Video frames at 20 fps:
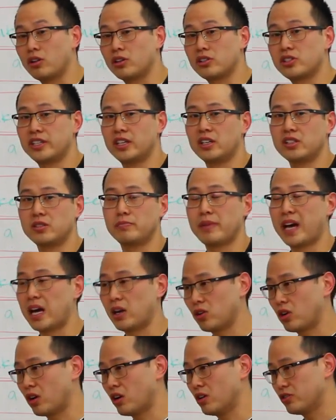our sales and battle
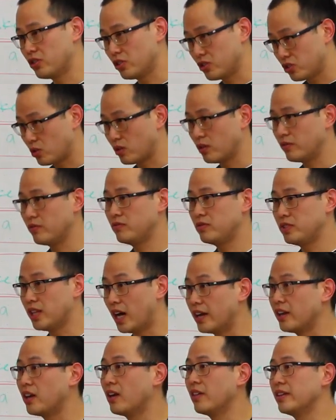cards are sort of
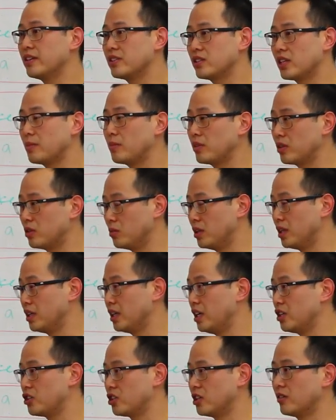done on this type of
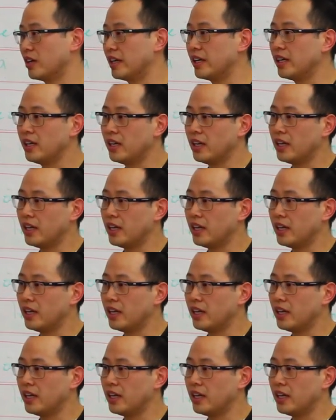communication, right?